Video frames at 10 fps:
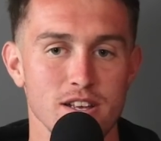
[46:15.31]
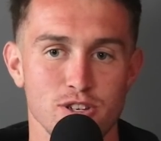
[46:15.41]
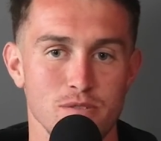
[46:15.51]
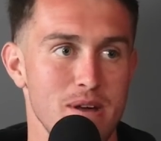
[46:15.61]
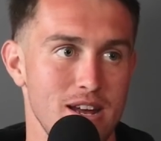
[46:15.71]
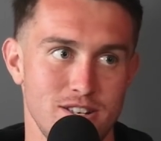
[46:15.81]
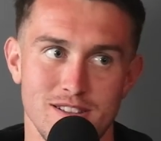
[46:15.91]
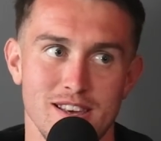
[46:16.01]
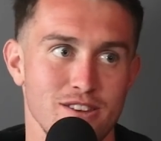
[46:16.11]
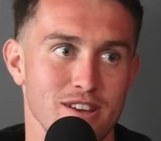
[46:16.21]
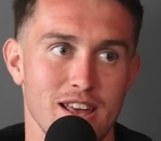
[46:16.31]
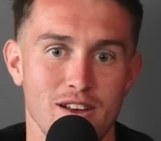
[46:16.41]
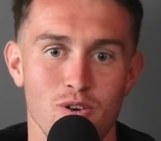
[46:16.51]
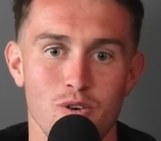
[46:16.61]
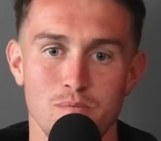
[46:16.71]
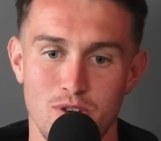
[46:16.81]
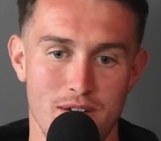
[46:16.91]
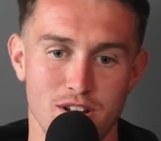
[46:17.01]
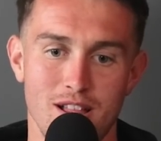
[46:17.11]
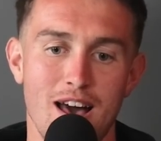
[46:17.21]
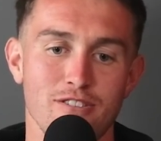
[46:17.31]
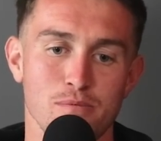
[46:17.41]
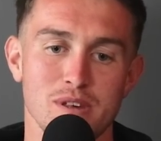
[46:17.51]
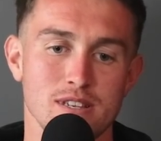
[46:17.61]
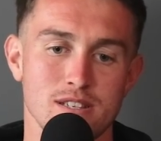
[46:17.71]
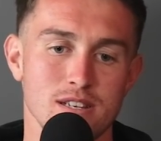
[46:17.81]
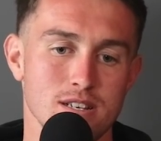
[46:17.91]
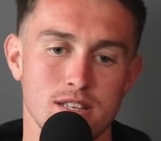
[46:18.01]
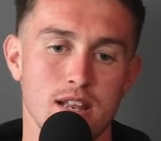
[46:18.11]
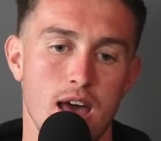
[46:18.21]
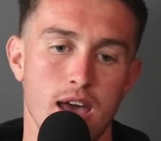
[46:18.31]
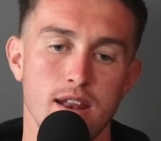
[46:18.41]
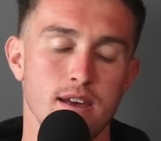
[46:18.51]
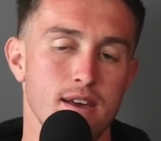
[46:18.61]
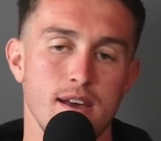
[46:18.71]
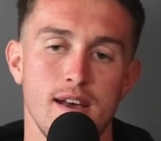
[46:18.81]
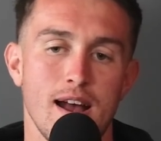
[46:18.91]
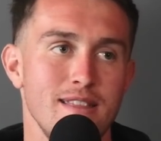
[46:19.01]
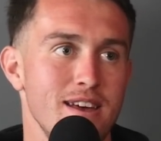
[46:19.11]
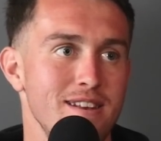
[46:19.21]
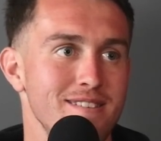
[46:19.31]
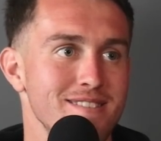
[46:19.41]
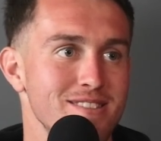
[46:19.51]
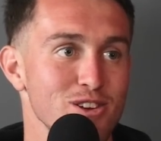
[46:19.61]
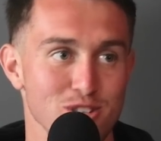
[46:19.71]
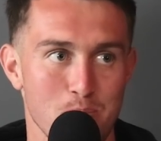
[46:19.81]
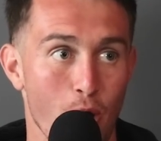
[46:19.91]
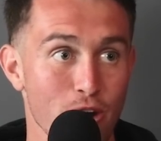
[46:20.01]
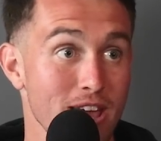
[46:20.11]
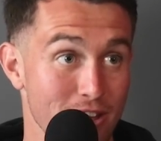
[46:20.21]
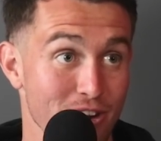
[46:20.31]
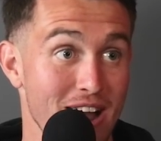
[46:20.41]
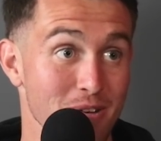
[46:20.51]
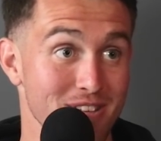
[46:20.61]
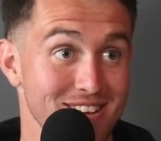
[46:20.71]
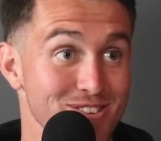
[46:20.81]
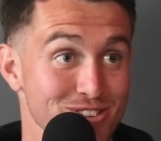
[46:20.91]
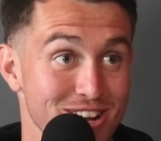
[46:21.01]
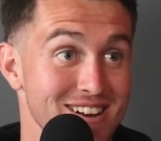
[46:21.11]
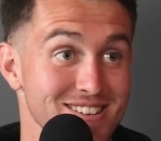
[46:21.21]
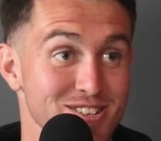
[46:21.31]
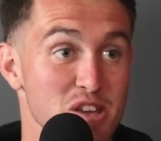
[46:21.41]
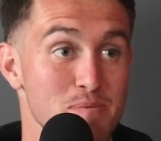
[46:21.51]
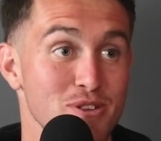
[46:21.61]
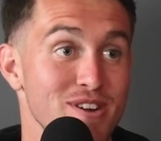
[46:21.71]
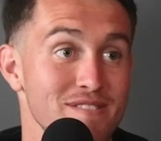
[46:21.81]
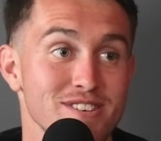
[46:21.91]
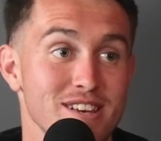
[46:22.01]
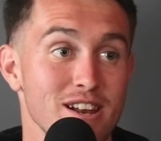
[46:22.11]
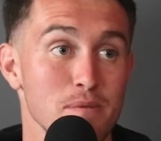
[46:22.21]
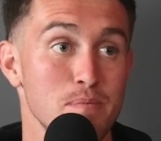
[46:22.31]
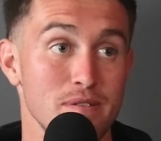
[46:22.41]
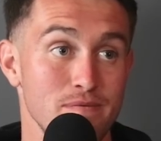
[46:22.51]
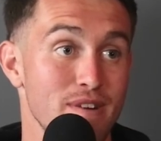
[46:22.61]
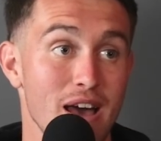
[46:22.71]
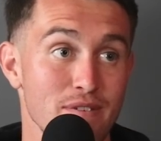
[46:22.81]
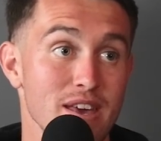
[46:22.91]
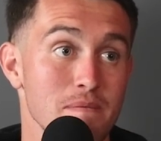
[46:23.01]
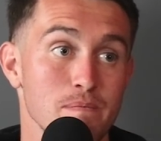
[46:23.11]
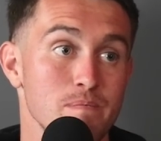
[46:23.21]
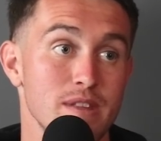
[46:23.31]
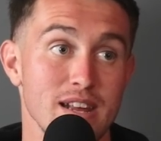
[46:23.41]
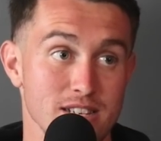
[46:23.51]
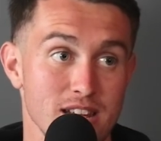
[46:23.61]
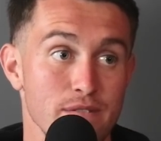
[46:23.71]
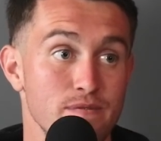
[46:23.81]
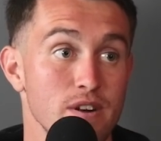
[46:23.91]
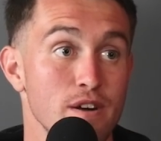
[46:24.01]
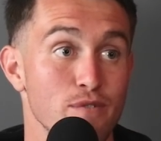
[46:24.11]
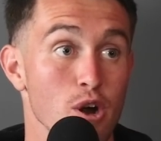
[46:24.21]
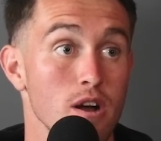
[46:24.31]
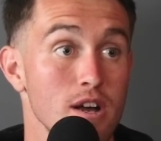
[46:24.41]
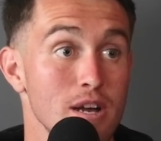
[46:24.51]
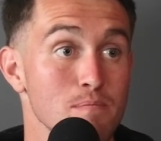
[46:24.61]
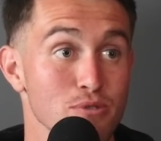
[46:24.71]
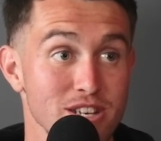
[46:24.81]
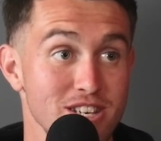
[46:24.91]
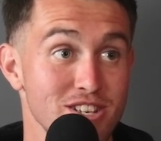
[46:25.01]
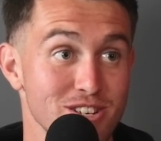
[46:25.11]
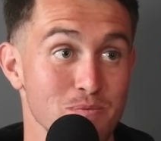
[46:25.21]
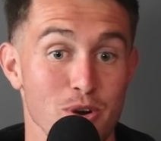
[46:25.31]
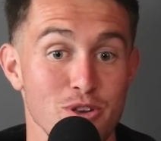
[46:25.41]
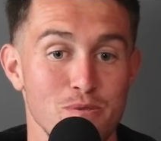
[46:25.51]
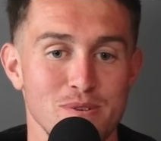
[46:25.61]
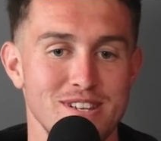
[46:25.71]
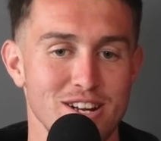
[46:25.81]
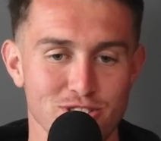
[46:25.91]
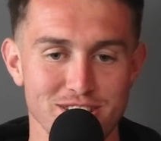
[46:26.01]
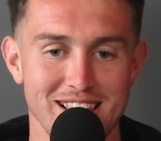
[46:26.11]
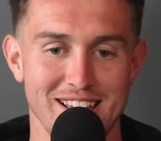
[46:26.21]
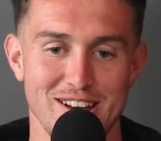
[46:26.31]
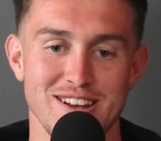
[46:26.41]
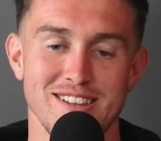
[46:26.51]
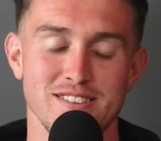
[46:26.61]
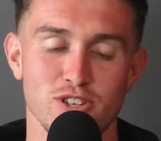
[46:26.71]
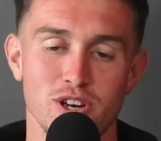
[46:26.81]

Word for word: So imagine like you're getting home, you have a class from like six to 9 mm -hmm. and then there's a party at your house and you were trying to sleep and you have to get up at 5 a.m. for the next preseason, day for, for preseason where you could potentially get cut. Yeah.